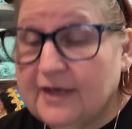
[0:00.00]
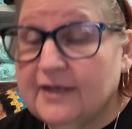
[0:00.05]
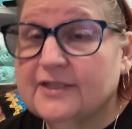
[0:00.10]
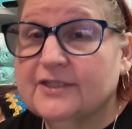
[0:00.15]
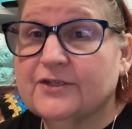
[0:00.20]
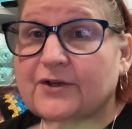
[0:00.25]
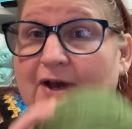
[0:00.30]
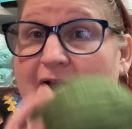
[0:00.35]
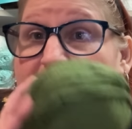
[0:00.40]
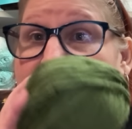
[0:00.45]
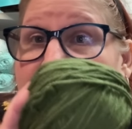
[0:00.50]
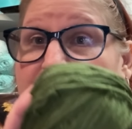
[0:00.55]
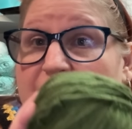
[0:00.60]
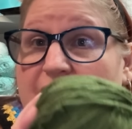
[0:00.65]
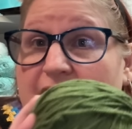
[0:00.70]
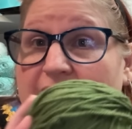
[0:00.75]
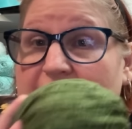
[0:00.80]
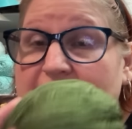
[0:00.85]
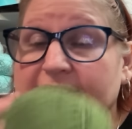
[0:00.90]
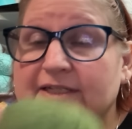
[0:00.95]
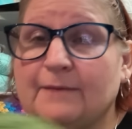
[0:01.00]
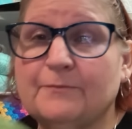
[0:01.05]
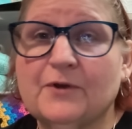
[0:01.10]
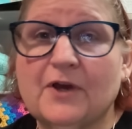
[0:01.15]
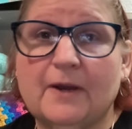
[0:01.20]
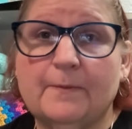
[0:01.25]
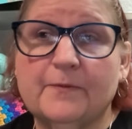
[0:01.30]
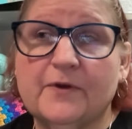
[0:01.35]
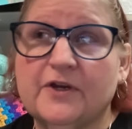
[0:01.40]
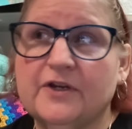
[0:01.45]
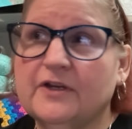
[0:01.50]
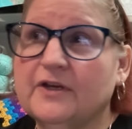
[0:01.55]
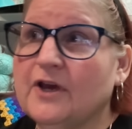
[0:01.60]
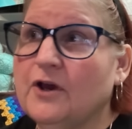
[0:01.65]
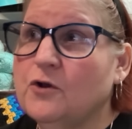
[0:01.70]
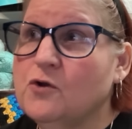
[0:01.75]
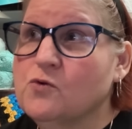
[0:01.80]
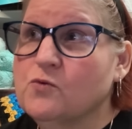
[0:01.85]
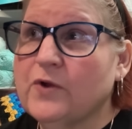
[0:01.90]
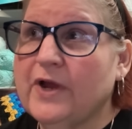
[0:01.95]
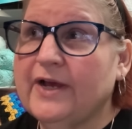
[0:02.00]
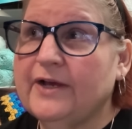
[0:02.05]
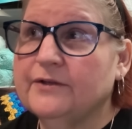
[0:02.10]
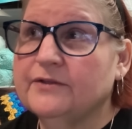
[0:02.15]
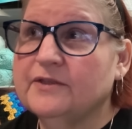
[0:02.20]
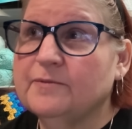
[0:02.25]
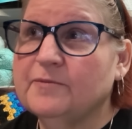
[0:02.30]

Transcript: So I have this. I'm going to go around